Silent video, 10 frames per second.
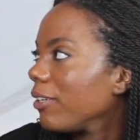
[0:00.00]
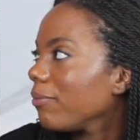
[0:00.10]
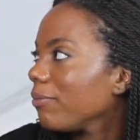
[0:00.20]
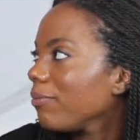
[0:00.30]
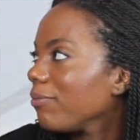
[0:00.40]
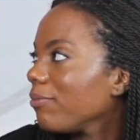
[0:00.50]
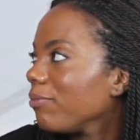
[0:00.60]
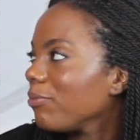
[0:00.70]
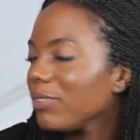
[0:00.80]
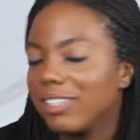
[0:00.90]
Really?
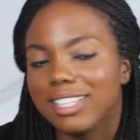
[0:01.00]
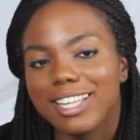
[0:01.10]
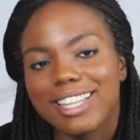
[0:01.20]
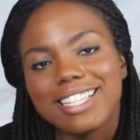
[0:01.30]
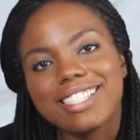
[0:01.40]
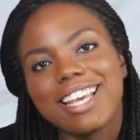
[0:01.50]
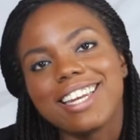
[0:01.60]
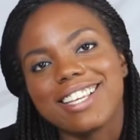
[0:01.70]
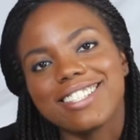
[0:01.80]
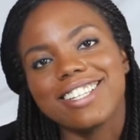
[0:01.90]

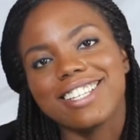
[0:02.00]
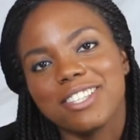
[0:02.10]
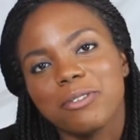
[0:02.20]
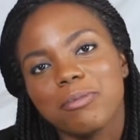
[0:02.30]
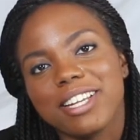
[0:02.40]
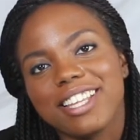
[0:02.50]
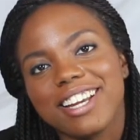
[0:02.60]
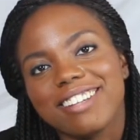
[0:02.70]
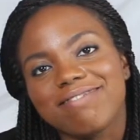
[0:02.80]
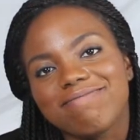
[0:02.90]
That's Danny sneaking in the room
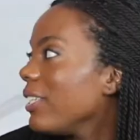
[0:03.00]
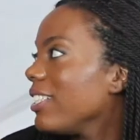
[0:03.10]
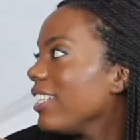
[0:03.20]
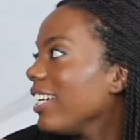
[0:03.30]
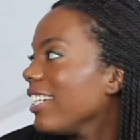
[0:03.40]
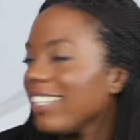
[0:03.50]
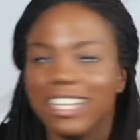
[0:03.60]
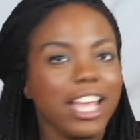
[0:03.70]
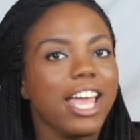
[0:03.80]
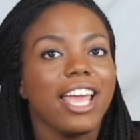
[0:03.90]
right there.
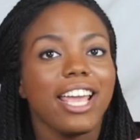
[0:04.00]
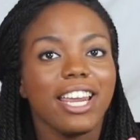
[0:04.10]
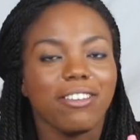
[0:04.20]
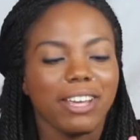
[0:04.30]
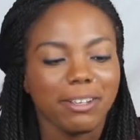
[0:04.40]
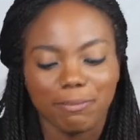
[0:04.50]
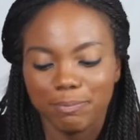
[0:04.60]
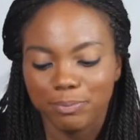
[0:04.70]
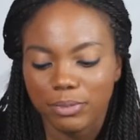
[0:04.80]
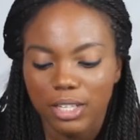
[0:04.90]

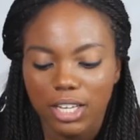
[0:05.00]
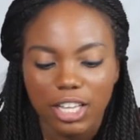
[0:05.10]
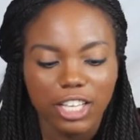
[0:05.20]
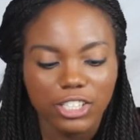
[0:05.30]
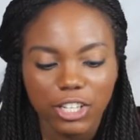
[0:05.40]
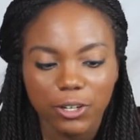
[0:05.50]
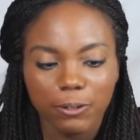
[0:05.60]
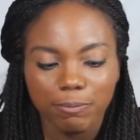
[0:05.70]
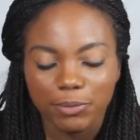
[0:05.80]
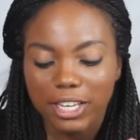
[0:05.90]
Anyway,
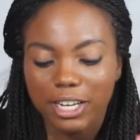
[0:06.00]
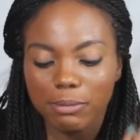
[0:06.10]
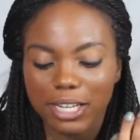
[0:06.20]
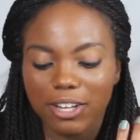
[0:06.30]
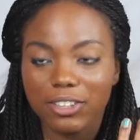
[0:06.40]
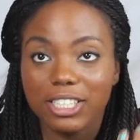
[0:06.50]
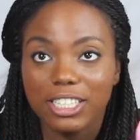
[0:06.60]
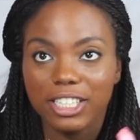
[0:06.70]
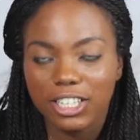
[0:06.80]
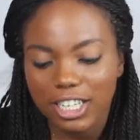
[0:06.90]
so it comes
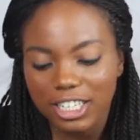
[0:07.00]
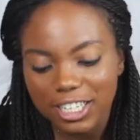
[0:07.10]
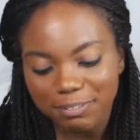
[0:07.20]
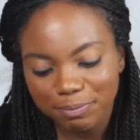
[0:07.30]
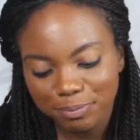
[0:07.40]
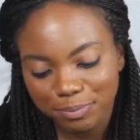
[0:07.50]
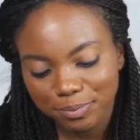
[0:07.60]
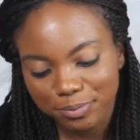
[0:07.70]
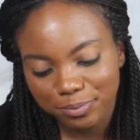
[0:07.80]
out this clear color,